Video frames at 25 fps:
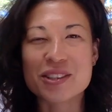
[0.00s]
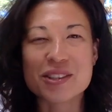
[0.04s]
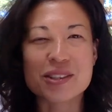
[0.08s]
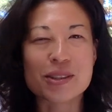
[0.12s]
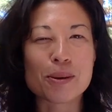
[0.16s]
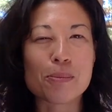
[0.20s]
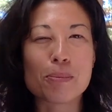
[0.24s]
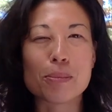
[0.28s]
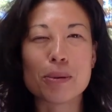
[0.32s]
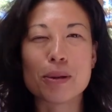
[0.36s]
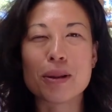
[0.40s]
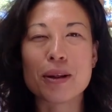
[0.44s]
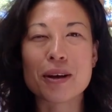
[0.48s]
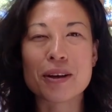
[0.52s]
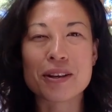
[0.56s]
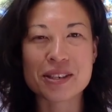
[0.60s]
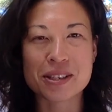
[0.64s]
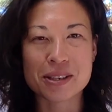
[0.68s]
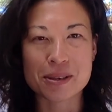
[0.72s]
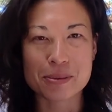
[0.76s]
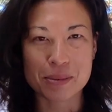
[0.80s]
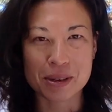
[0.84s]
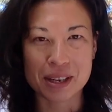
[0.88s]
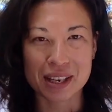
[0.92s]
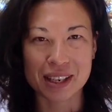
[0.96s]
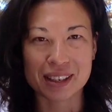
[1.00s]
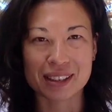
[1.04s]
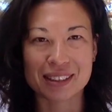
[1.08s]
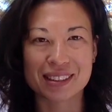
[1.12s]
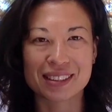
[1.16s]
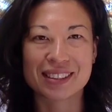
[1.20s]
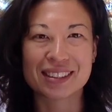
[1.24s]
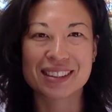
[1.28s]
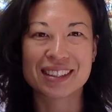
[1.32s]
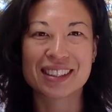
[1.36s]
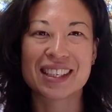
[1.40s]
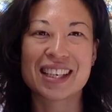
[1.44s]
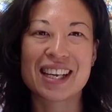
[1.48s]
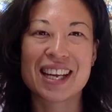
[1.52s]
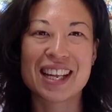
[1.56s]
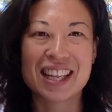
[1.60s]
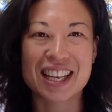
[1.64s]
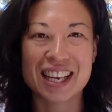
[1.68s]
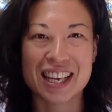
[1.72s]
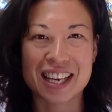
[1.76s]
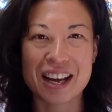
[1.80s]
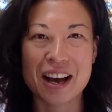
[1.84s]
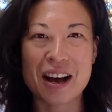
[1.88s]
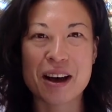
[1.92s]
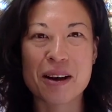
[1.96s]
the blossoming
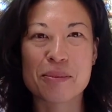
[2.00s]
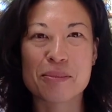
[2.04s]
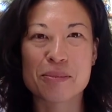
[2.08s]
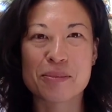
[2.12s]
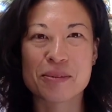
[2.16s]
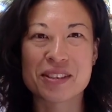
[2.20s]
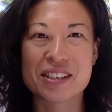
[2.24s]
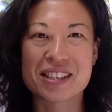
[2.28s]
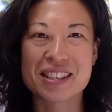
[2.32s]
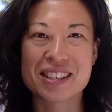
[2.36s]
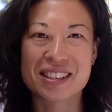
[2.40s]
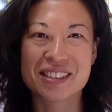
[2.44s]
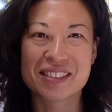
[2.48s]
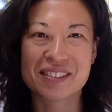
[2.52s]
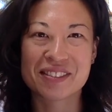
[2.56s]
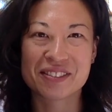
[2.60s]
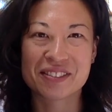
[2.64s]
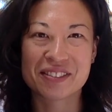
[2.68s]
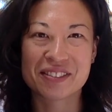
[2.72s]
that comes